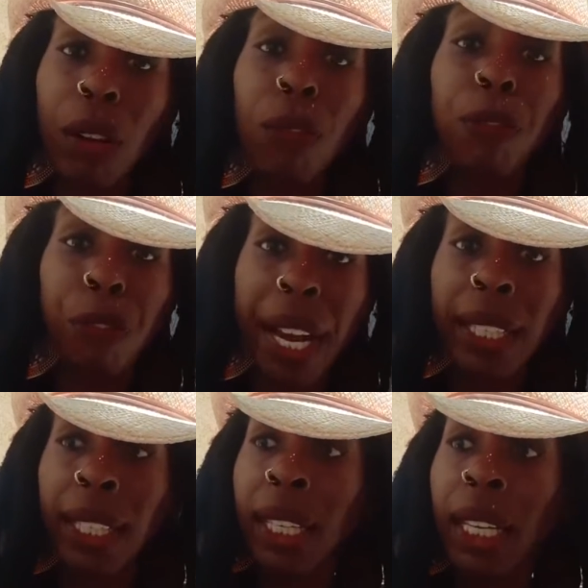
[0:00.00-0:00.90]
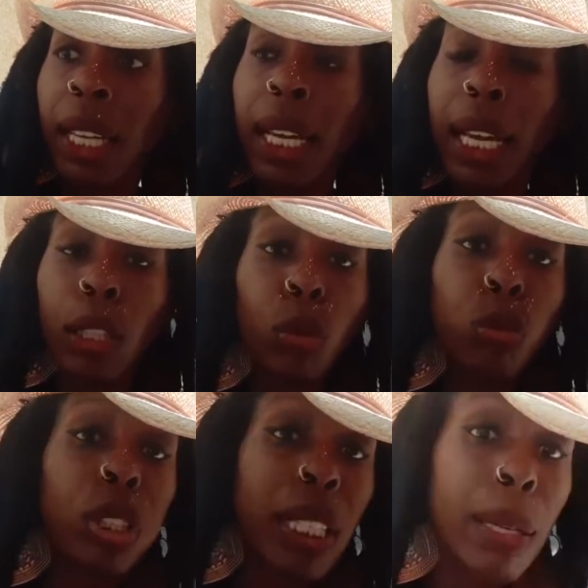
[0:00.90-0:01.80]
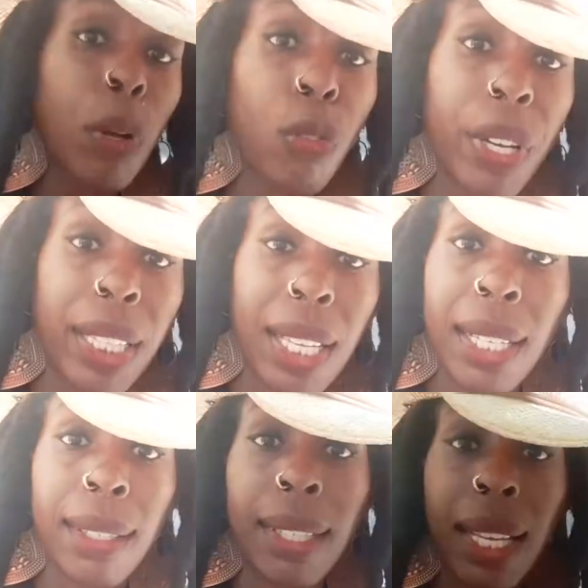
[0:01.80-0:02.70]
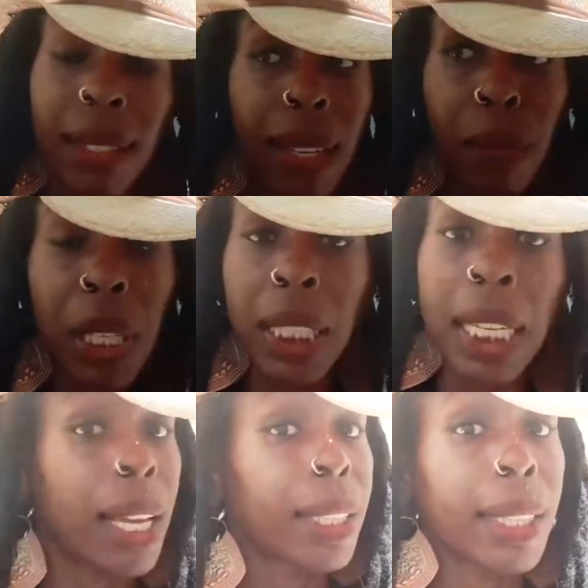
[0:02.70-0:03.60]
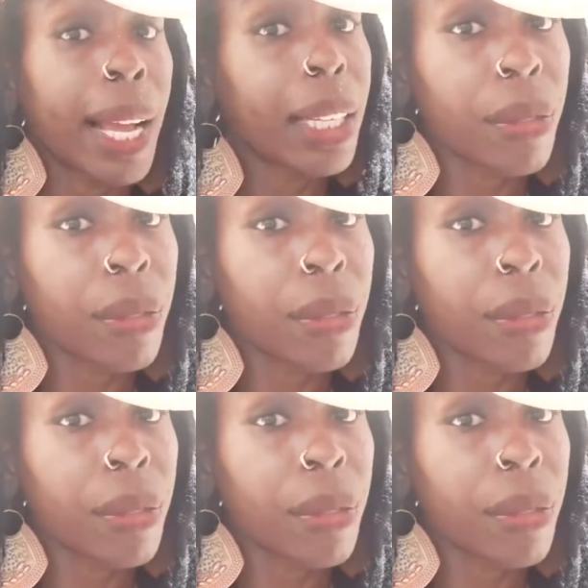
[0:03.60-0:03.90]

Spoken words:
fret and lose sleep over at the end of the day is their money, not your